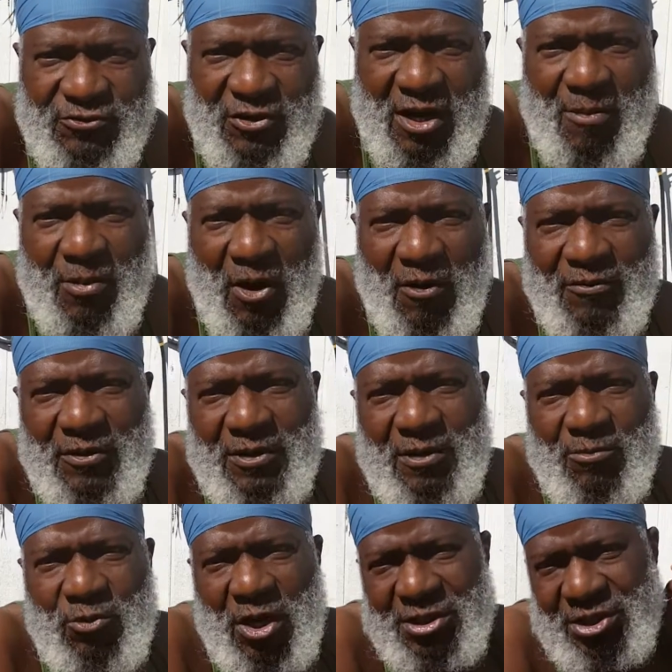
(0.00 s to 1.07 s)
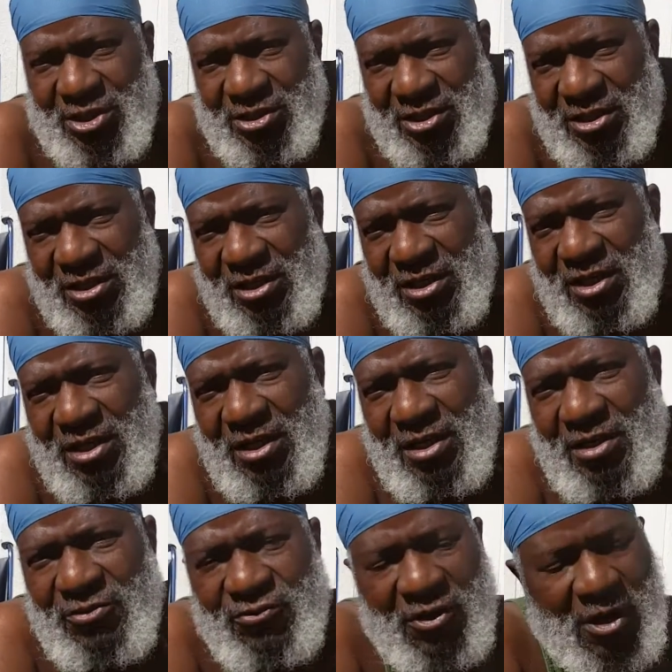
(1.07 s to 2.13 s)
Trigger boss, them Russians.
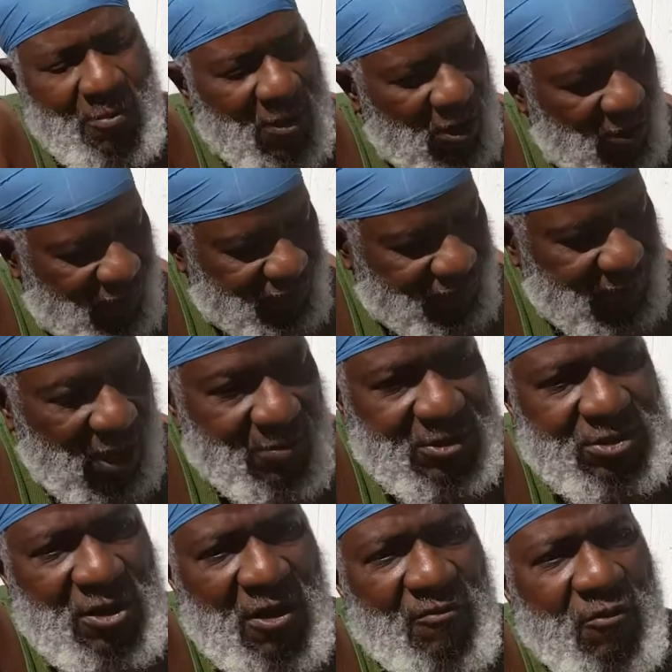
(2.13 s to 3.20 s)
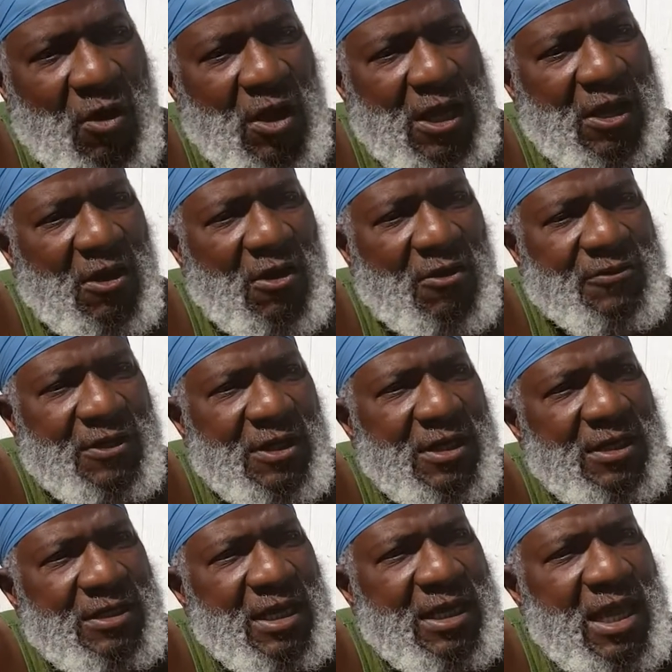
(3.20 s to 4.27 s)
Triggerbov, Tomachov,
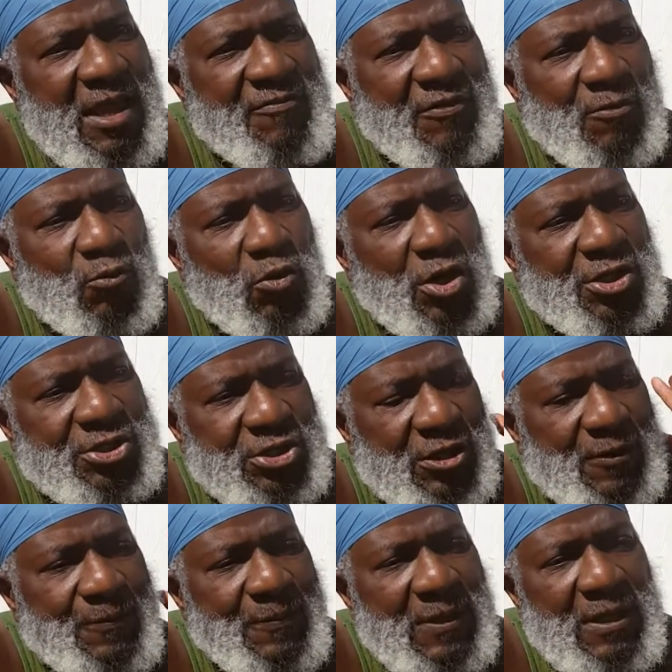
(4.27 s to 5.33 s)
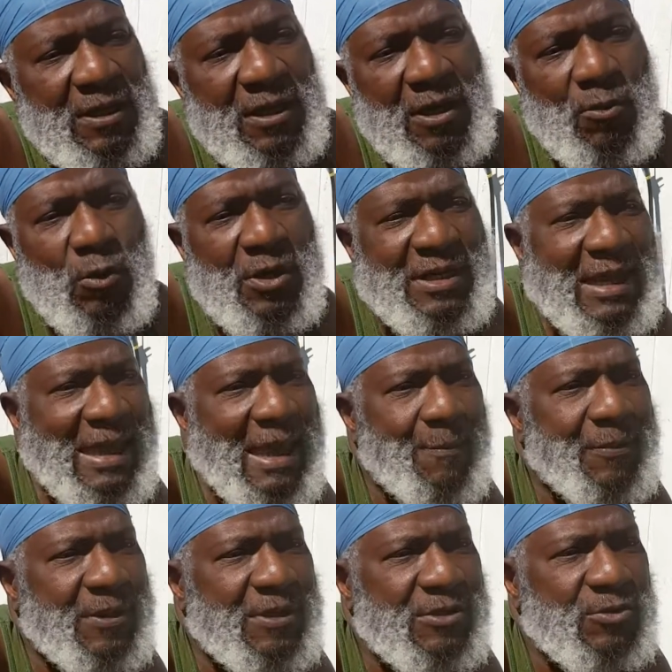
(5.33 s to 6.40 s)
Warkov. They came from Russia, and what
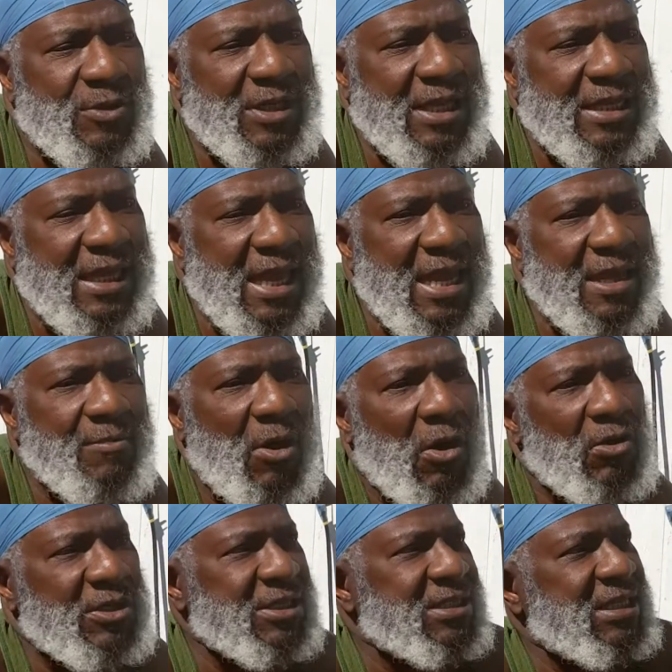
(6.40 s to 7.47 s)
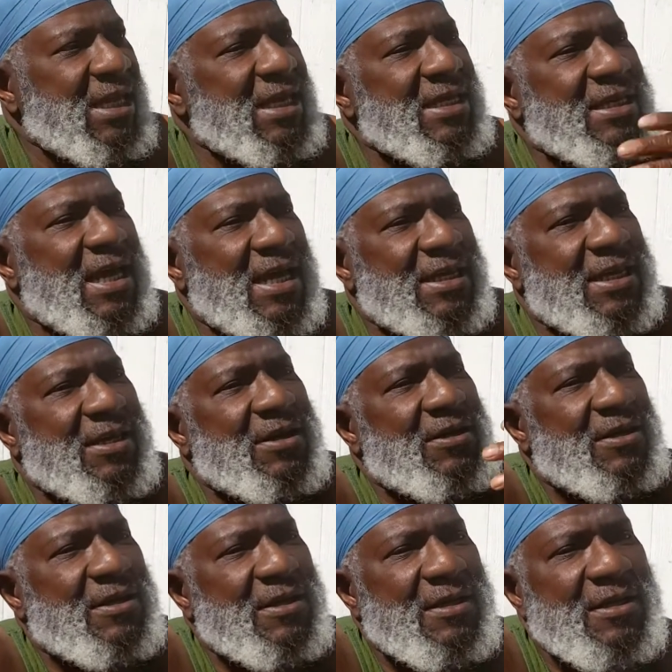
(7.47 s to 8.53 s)
happened is when they came, all this land out here,
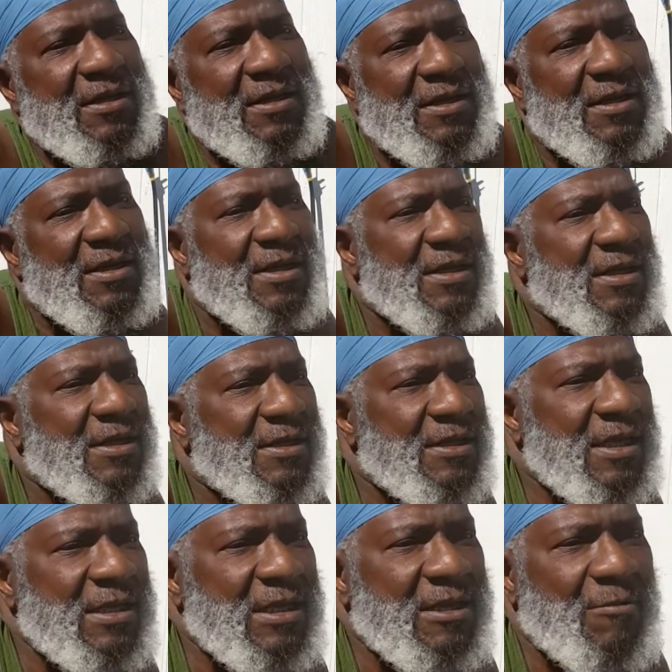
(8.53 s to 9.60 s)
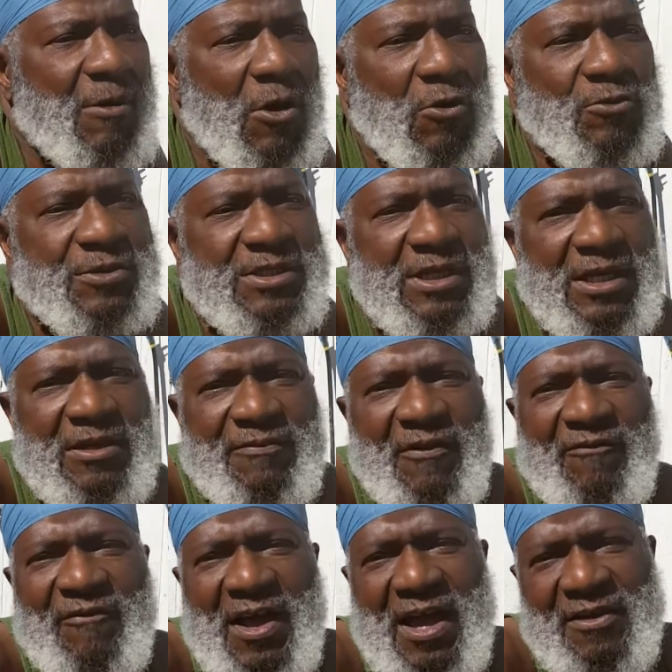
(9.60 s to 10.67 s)
they let them homestead it
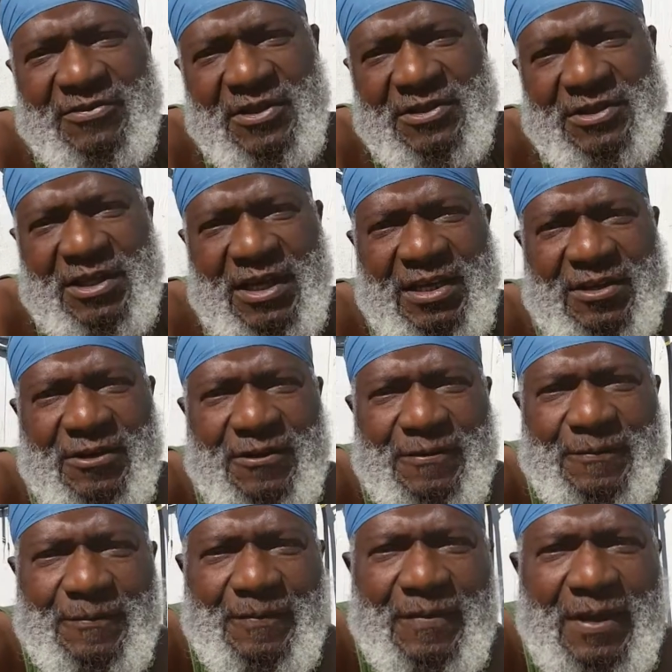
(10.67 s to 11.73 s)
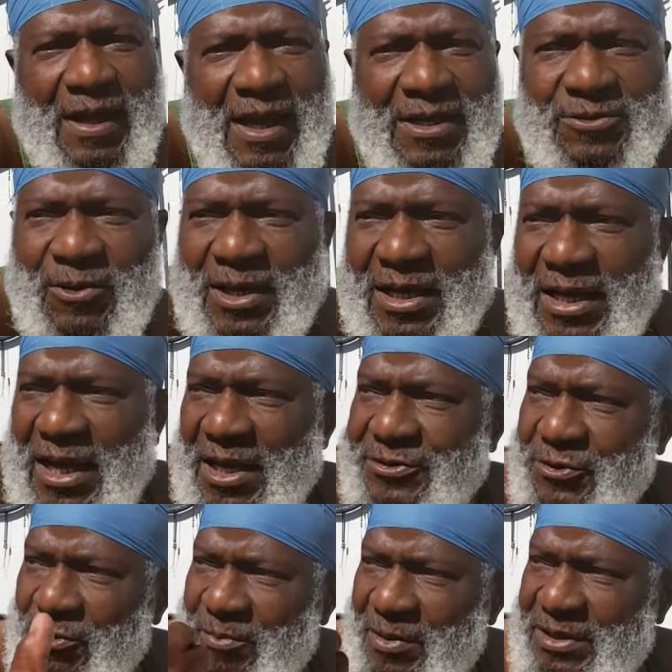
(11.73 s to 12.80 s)
for 5 cents an acre. That's why they got
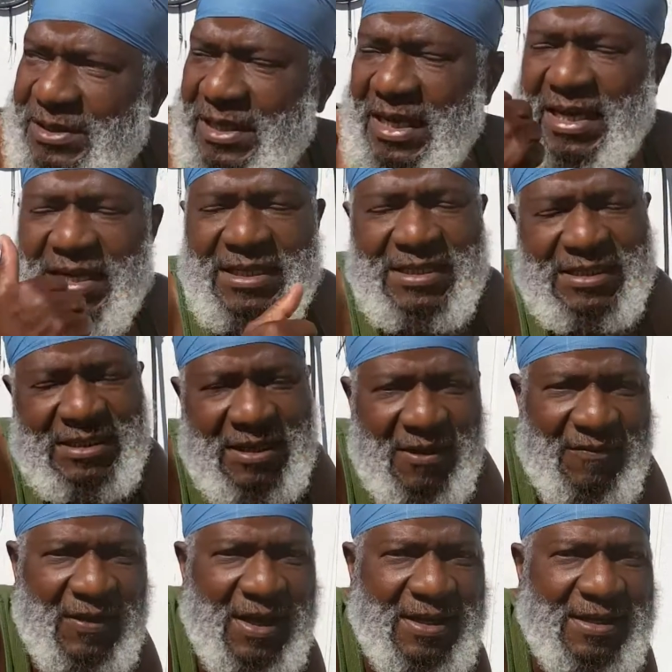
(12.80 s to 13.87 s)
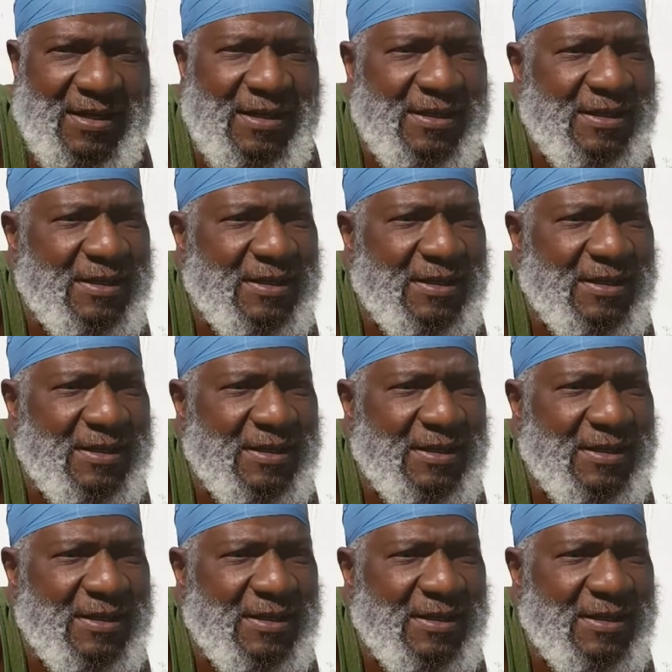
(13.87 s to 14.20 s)
so much land and stuff out here.